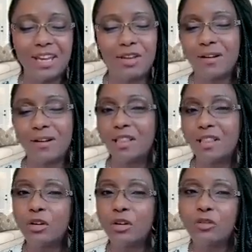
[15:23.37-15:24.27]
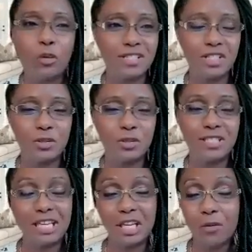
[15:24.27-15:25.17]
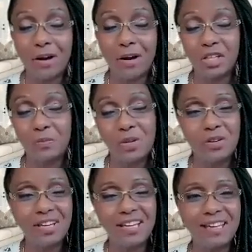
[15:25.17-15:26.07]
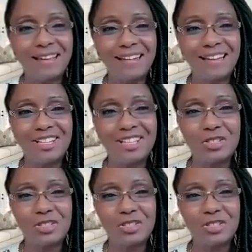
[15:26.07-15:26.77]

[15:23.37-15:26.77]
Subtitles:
and I look forward to seeing you out in the community and just